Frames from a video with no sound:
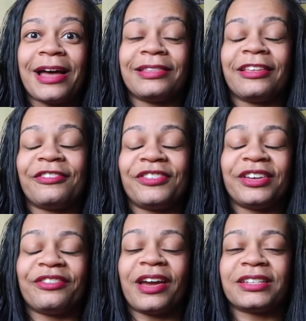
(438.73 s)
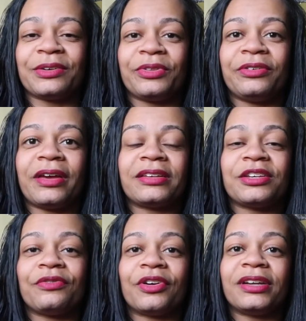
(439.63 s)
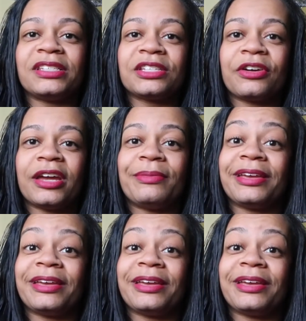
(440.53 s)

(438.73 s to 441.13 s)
I love interacting with you guys over on Instagram.